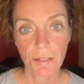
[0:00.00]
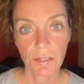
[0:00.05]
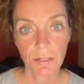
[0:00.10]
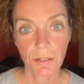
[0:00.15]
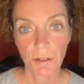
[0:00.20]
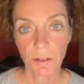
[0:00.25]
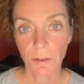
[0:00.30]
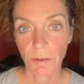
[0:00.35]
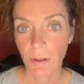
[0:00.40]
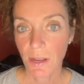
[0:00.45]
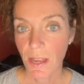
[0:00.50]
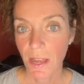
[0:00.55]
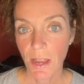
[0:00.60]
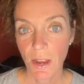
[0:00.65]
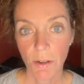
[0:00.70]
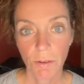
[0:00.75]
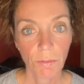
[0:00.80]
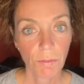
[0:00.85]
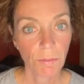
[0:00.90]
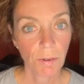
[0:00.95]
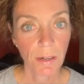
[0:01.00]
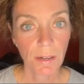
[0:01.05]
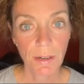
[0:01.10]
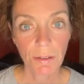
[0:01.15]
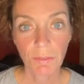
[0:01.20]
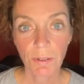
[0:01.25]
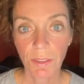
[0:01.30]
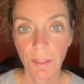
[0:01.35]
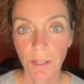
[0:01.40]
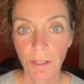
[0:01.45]
So run
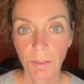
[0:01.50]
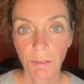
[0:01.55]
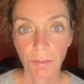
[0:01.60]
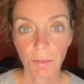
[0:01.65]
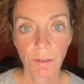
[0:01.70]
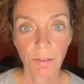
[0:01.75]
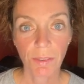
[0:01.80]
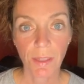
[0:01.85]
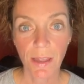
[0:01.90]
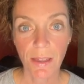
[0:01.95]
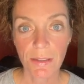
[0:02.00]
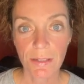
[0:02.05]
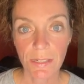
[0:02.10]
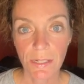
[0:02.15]
everything through that.